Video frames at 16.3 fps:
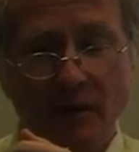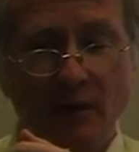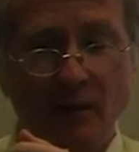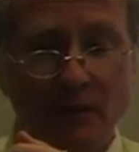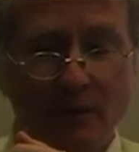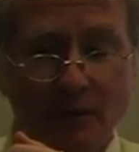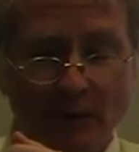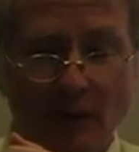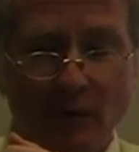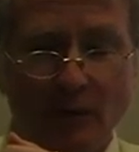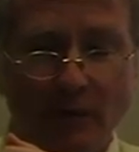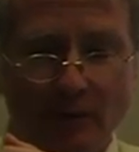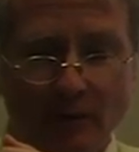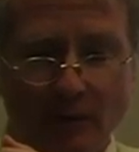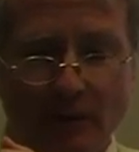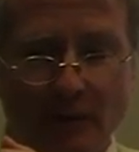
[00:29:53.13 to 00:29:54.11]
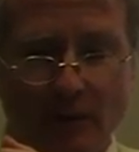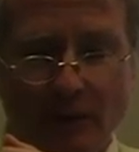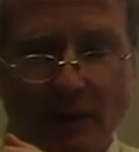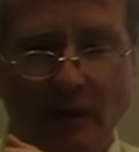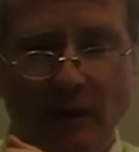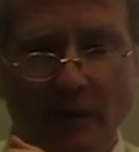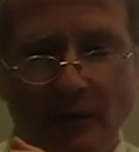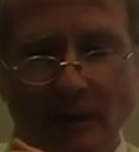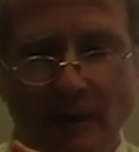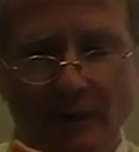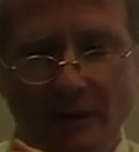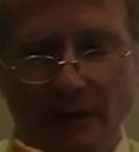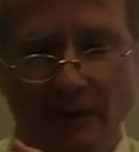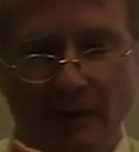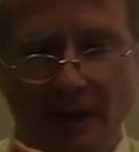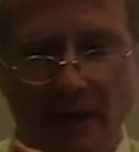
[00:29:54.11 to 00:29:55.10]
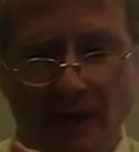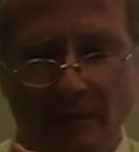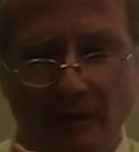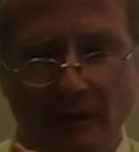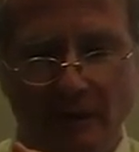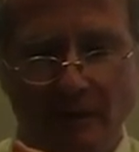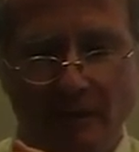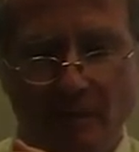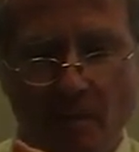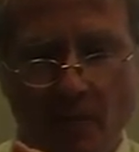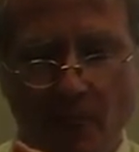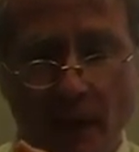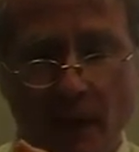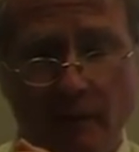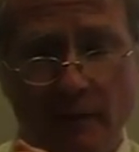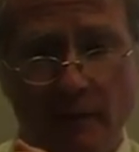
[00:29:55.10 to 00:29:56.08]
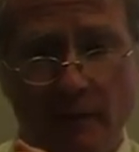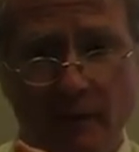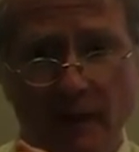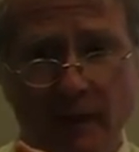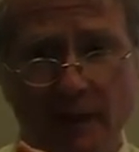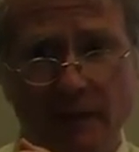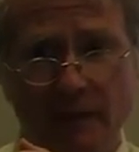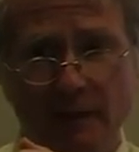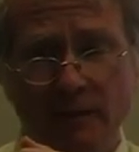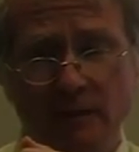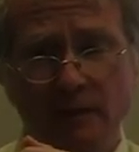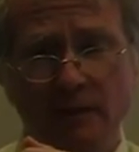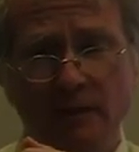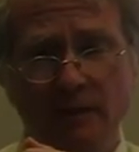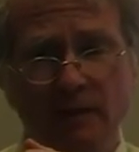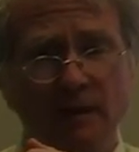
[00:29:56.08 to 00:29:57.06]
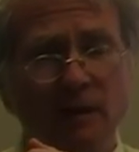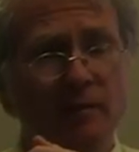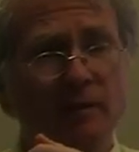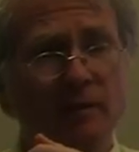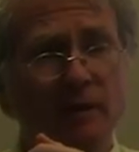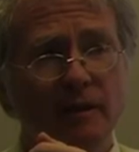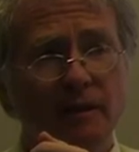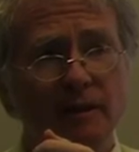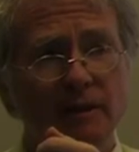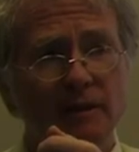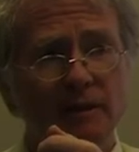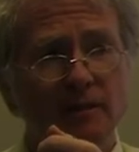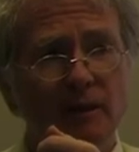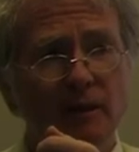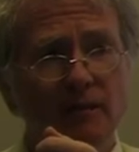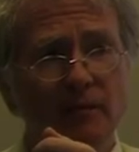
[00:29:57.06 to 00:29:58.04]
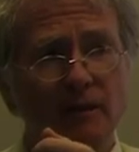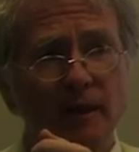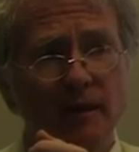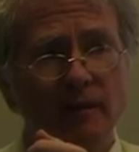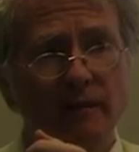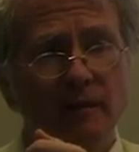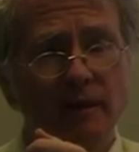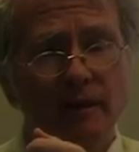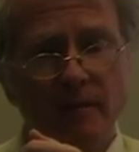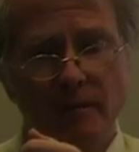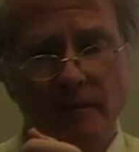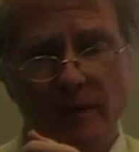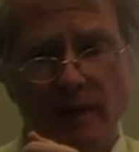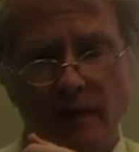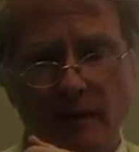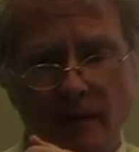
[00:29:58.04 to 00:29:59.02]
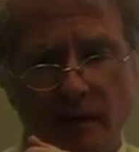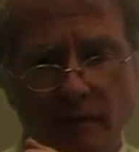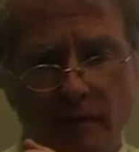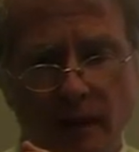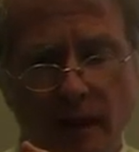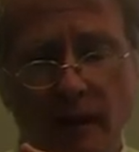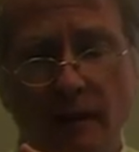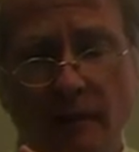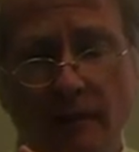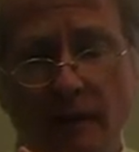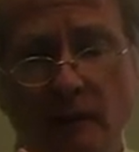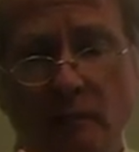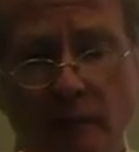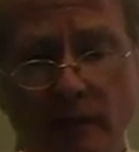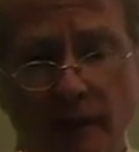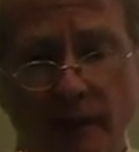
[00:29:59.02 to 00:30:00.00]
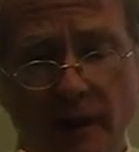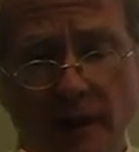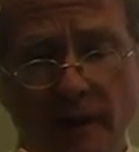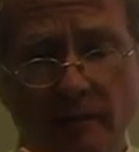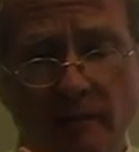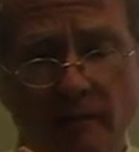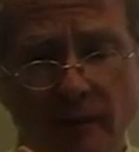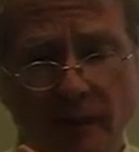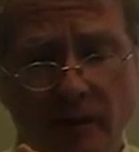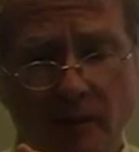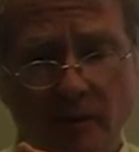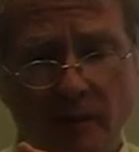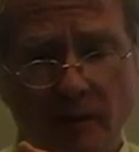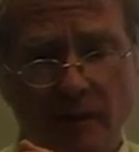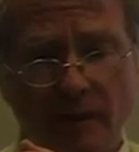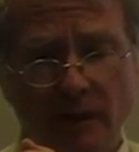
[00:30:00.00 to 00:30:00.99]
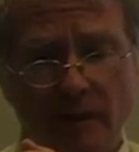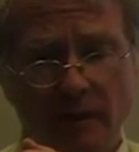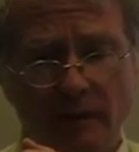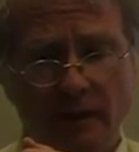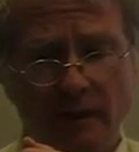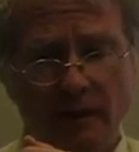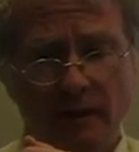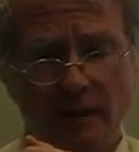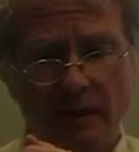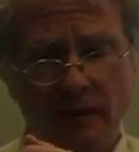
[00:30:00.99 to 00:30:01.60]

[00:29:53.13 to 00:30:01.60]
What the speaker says: you should know what's going to happen. And we find this with certain communities where we have a lot of inbreeding, where you have